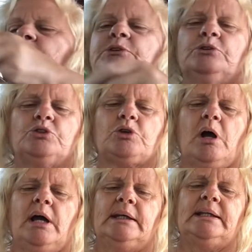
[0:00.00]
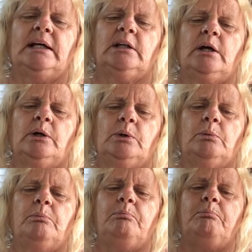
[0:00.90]
to try
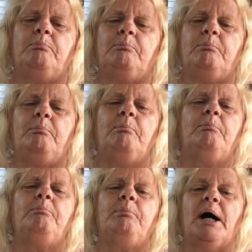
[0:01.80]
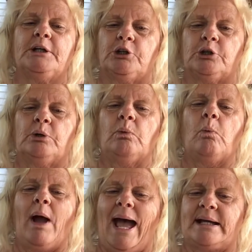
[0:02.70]
yellow butter
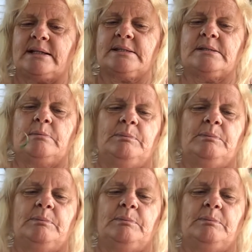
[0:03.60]
wax